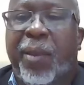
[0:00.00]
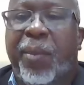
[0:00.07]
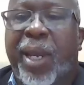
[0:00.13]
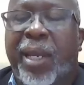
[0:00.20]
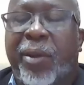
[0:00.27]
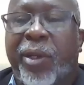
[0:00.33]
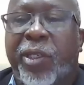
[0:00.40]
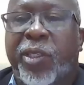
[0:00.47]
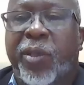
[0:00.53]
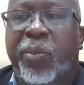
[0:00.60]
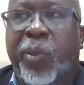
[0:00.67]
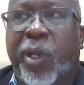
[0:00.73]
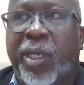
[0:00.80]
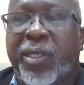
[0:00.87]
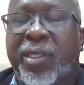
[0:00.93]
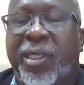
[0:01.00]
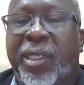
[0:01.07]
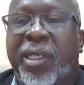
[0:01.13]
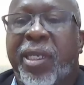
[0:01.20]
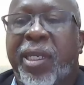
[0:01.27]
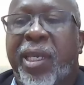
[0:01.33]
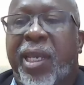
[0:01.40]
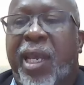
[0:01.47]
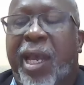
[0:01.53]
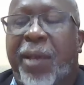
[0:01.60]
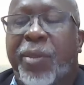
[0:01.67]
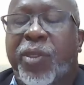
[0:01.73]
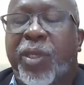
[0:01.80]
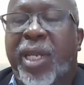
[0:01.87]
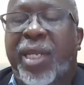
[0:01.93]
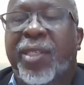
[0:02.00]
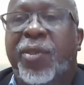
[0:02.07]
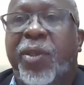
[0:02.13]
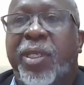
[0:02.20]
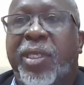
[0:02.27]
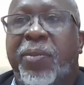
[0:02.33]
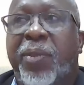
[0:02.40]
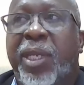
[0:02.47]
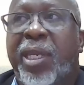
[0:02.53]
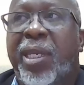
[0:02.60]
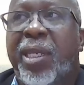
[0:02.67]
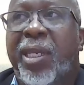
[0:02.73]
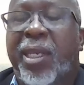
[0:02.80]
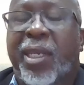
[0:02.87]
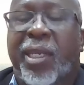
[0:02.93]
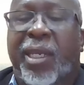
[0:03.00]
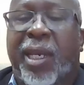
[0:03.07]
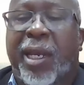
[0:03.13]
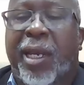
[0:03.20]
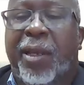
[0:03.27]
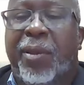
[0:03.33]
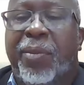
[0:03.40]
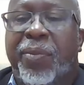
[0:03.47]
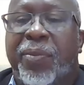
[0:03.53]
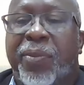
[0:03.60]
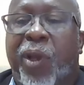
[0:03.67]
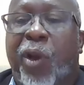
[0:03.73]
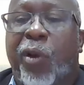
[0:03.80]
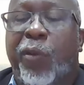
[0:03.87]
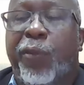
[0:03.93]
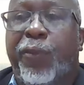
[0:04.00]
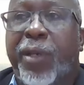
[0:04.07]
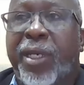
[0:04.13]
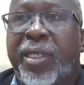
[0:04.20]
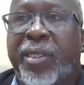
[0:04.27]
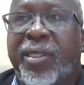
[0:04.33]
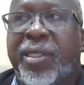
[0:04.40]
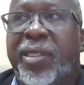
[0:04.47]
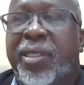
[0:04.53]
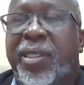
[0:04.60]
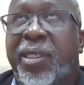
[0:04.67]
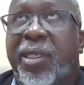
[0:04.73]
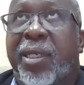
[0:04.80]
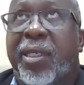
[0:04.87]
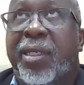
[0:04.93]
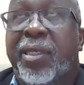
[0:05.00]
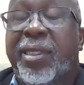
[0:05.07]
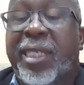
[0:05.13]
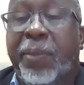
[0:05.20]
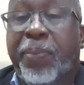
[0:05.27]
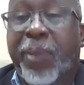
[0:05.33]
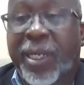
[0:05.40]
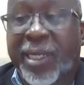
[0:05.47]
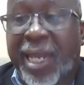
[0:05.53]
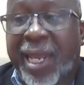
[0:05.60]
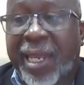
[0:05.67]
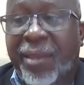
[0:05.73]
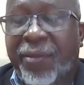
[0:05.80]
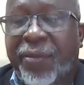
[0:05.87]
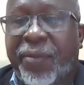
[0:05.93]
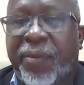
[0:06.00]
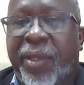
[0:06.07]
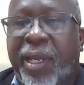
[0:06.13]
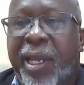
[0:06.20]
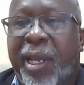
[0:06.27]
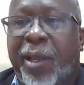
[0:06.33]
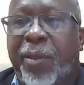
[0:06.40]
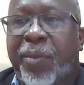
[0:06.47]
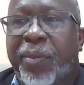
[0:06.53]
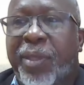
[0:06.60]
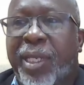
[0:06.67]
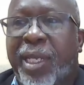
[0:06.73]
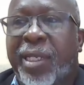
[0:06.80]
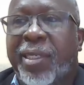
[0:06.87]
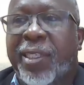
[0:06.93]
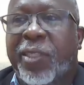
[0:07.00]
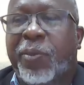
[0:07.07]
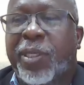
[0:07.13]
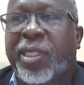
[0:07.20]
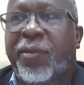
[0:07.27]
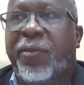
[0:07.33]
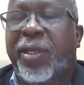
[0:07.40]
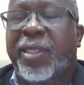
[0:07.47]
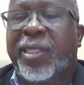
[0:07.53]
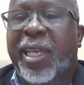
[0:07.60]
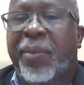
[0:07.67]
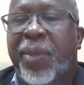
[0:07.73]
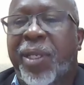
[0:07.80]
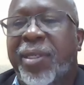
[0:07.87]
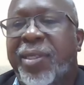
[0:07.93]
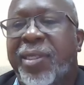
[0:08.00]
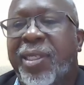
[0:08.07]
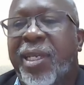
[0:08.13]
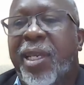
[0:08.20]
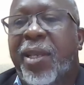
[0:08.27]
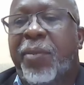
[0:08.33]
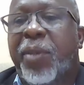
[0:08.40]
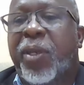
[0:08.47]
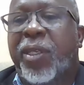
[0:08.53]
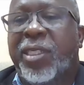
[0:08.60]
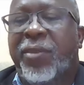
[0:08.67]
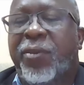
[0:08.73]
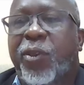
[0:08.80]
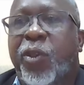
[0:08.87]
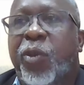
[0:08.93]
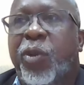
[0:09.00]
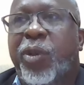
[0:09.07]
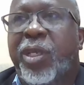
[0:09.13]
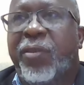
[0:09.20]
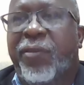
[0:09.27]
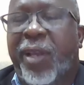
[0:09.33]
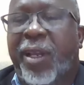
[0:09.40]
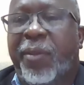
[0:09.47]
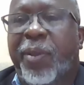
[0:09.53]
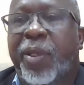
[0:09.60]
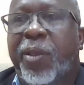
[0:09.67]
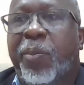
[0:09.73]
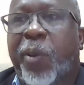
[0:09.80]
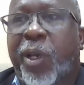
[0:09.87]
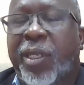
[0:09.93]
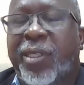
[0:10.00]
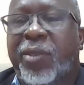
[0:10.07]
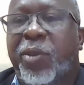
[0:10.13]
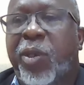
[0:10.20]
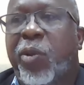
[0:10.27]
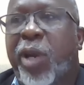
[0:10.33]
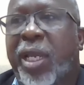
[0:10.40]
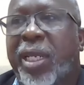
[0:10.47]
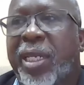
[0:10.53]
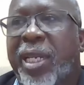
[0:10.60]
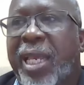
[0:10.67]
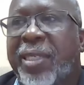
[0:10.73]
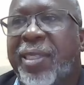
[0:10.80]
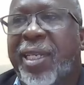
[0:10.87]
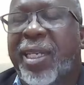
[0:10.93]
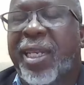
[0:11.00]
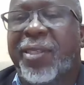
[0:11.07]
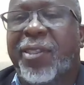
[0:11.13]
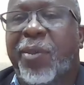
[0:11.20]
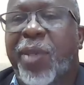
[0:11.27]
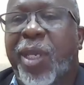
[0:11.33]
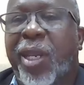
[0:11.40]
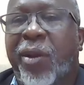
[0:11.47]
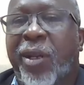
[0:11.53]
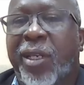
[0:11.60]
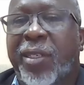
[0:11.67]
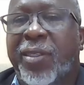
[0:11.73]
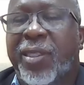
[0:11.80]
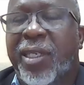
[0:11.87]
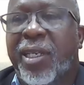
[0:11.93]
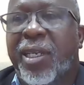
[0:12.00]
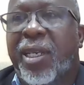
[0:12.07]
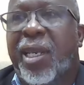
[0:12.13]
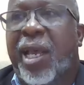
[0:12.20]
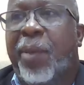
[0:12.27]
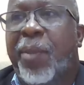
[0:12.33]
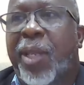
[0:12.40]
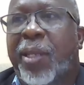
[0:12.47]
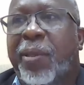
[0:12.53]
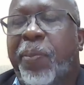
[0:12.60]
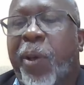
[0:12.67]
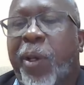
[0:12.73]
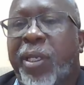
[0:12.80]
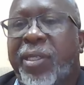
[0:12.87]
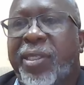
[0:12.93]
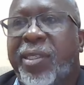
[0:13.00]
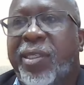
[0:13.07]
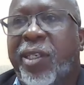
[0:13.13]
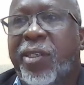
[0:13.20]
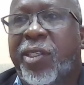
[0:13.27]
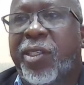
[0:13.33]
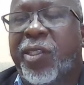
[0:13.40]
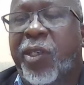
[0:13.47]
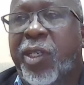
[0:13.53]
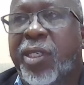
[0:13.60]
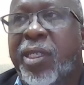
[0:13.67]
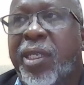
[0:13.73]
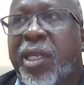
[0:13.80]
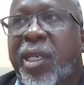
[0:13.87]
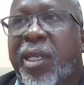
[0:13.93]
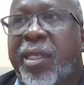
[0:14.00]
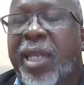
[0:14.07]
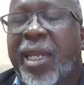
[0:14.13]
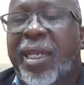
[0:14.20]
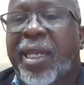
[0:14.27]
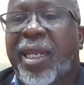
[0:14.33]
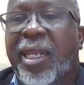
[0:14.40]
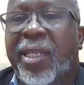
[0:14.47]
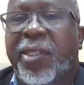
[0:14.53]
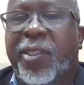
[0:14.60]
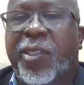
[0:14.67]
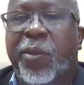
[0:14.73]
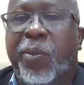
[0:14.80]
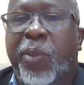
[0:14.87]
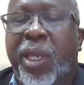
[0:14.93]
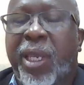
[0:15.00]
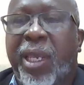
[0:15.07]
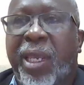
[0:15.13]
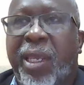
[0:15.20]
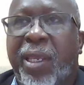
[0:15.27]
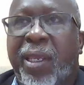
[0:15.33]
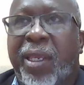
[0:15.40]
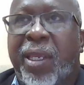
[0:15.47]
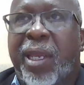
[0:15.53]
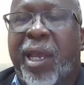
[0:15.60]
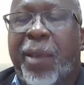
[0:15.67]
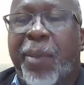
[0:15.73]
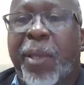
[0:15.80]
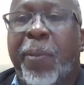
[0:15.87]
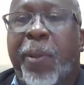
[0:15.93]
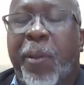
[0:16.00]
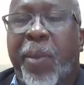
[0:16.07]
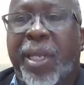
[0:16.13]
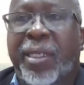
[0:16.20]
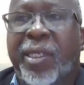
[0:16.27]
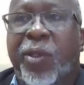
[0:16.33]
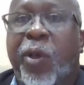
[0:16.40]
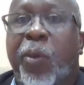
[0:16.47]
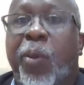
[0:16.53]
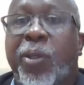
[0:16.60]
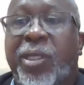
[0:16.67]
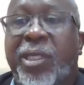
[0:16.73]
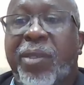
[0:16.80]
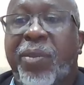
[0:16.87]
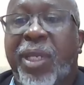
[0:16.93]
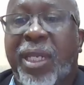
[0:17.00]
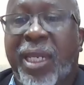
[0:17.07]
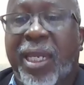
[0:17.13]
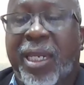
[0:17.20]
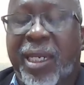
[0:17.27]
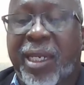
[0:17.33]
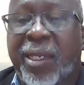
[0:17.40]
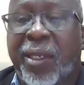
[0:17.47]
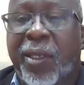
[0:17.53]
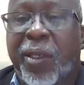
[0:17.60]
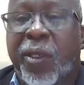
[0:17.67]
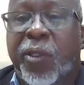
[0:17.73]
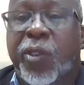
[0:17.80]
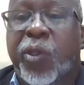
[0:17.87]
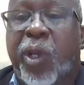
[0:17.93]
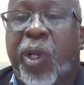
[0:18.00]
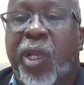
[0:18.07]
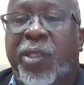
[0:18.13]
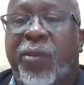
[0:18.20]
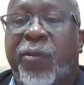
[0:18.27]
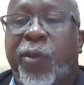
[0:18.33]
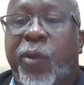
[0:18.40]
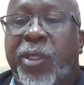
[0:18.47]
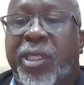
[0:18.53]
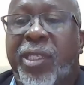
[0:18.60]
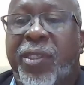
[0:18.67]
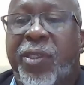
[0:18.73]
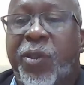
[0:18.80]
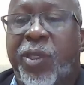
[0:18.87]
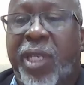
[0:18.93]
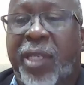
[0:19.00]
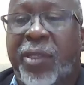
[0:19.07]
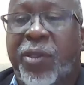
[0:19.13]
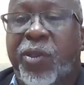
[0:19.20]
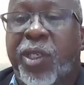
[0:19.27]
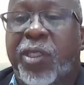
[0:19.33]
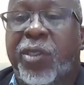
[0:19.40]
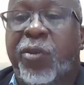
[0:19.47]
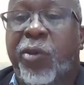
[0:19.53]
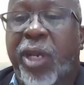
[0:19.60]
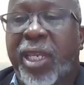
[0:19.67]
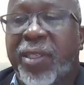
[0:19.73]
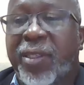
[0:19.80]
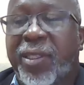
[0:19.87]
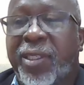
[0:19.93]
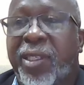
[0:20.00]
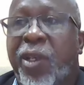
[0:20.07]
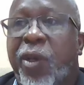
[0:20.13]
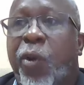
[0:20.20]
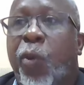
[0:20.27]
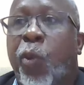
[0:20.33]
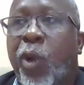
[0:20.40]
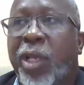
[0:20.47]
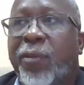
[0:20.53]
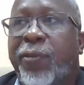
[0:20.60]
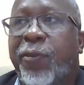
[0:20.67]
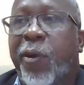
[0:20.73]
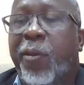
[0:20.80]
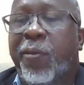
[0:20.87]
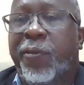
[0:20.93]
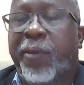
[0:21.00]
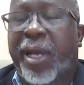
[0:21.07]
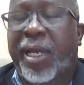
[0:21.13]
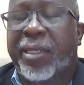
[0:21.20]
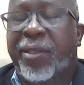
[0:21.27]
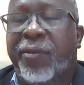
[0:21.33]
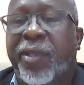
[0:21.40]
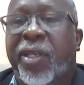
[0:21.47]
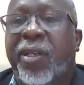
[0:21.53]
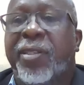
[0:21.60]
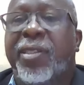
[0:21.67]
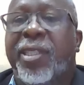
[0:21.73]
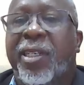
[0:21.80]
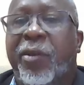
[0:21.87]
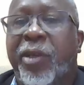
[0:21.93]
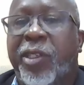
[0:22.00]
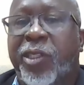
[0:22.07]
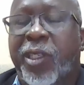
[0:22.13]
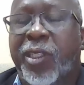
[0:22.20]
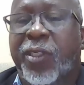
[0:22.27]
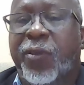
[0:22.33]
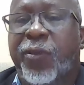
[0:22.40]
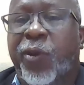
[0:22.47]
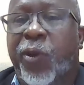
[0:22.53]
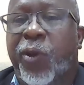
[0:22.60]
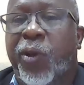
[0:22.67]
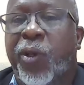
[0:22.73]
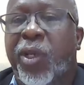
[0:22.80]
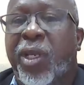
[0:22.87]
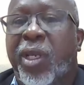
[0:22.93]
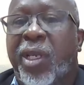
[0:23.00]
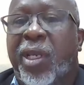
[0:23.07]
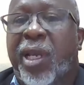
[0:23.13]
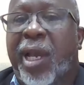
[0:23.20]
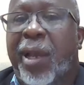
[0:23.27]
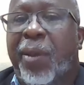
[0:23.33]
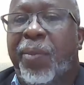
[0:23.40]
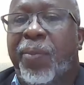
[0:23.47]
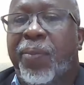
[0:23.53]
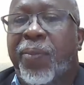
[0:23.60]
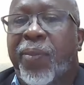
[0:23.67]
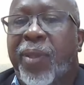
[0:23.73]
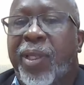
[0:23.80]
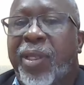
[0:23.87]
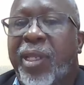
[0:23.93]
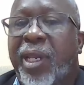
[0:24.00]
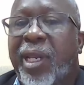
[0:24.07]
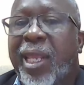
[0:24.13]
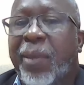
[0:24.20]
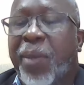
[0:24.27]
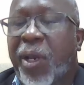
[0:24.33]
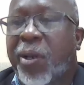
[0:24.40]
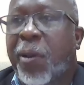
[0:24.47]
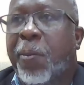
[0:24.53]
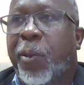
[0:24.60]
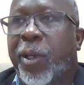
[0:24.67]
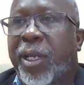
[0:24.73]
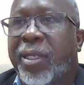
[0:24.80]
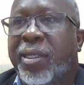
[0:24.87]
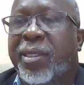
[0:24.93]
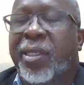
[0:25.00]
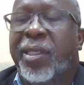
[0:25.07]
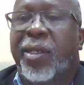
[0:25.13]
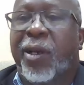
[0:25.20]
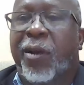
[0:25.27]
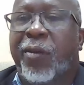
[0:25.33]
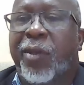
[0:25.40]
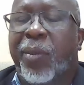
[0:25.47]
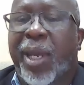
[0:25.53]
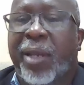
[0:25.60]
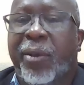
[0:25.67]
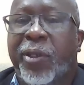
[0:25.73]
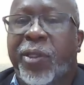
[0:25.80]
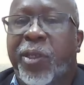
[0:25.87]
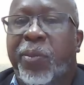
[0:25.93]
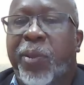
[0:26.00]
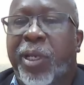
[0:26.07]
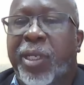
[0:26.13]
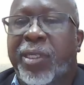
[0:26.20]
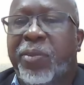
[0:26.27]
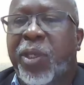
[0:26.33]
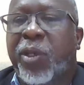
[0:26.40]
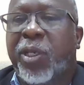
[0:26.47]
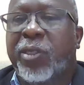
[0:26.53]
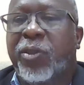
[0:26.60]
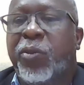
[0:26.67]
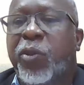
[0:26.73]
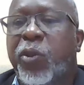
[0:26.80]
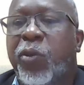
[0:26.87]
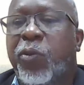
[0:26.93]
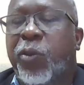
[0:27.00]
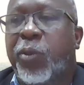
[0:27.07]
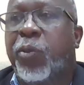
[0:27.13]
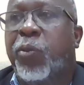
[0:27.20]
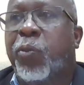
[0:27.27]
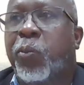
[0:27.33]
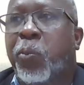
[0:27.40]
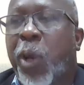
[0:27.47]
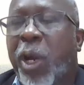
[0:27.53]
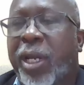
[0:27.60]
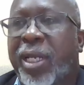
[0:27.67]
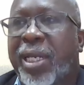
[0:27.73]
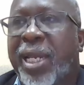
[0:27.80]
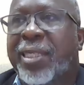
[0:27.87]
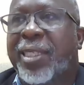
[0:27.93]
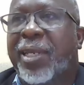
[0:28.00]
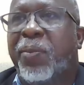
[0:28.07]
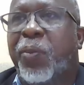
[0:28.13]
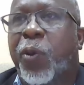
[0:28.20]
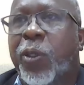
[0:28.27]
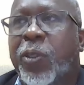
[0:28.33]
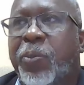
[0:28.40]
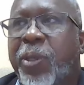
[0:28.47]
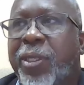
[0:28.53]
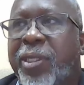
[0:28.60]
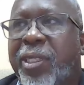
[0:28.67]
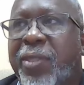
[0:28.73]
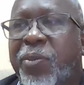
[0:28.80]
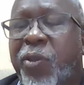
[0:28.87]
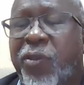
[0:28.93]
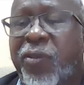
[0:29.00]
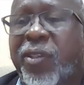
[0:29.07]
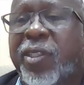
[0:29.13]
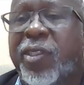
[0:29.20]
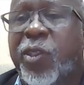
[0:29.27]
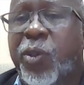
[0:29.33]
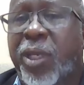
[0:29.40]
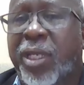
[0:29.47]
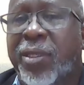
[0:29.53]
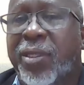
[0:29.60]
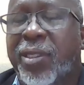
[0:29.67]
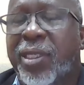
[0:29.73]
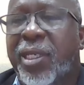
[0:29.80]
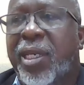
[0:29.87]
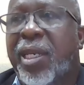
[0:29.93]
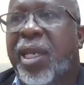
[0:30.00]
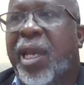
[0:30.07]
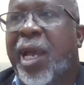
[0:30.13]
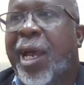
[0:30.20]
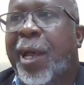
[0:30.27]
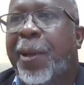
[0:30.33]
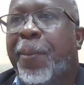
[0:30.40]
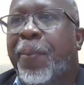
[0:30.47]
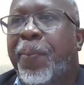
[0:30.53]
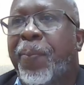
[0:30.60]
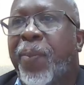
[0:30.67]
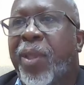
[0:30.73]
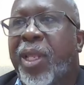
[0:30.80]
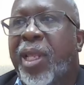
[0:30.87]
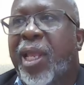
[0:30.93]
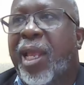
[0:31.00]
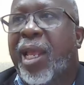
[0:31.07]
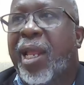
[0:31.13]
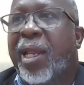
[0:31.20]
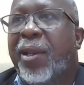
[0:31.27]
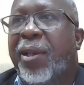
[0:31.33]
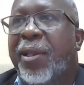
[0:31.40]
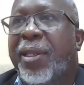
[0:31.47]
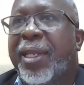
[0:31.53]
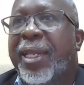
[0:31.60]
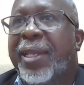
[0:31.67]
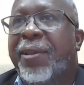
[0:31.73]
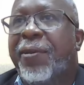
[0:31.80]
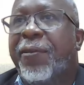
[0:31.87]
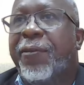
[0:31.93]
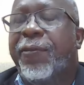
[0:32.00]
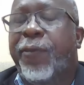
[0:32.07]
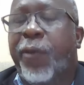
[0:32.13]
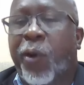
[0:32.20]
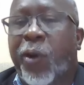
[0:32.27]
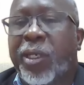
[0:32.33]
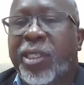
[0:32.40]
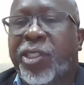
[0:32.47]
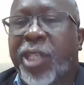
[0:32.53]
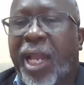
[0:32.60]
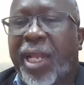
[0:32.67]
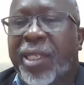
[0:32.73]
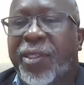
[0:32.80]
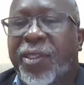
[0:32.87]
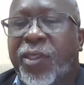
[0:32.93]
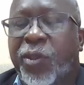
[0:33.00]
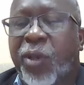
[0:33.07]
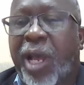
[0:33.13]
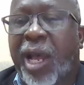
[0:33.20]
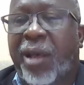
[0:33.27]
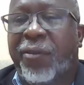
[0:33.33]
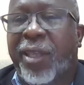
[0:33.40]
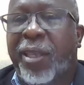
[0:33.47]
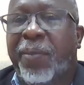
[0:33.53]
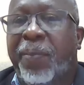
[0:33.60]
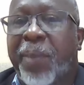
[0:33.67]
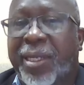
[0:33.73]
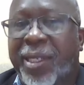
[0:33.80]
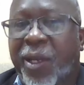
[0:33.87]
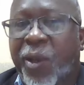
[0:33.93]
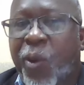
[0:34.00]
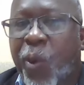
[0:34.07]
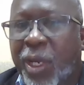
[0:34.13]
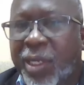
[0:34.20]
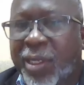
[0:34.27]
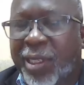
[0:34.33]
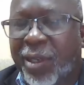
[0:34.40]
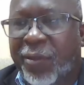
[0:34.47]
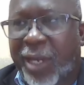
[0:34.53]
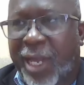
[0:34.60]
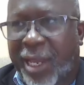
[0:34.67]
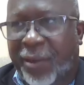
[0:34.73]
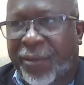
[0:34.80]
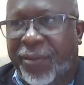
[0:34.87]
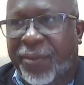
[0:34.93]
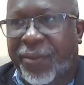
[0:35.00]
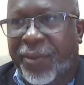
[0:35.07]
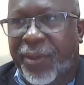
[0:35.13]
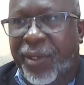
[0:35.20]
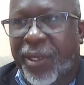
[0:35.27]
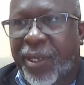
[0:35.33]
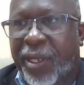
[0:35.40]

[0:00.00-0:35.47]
the migration policy. So that is going to be our first deeper dive into specific segments, because even though we're developing the policy, we recognize that there are some areas that the policy touches on that needs to be implemented almost immediately. So a lot of those issues that you just raised would form part of the considerations for the labor component of the migration policy. Because you've recognized that most persons move, even students, for the chance to have a better quality of life.